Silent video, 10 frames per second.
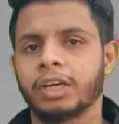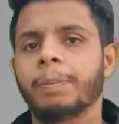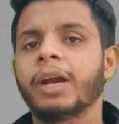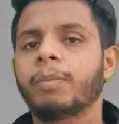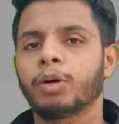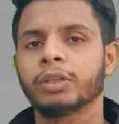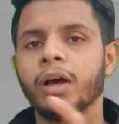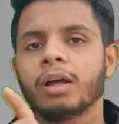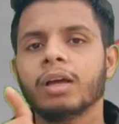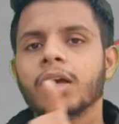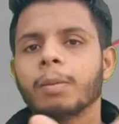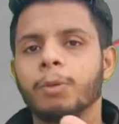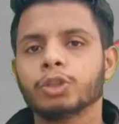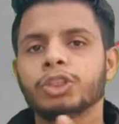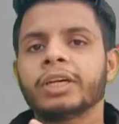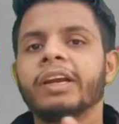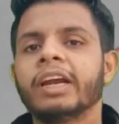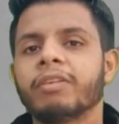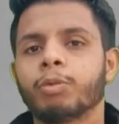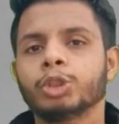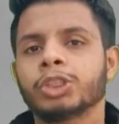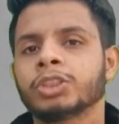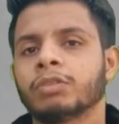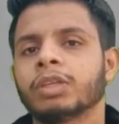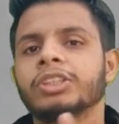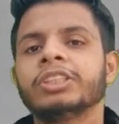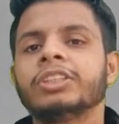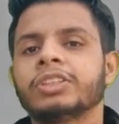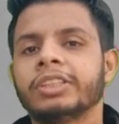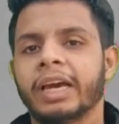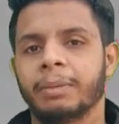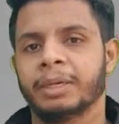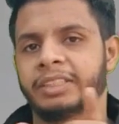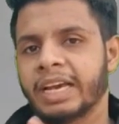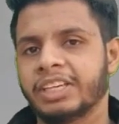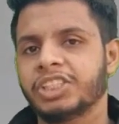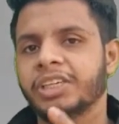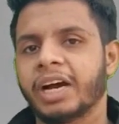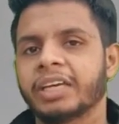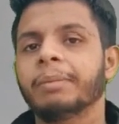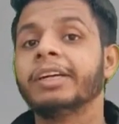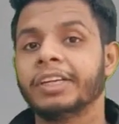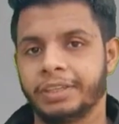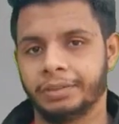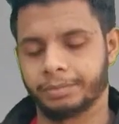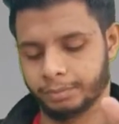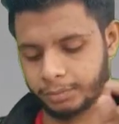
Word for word: Depend upon the position related positions of the these three elements, HE, IM and TT.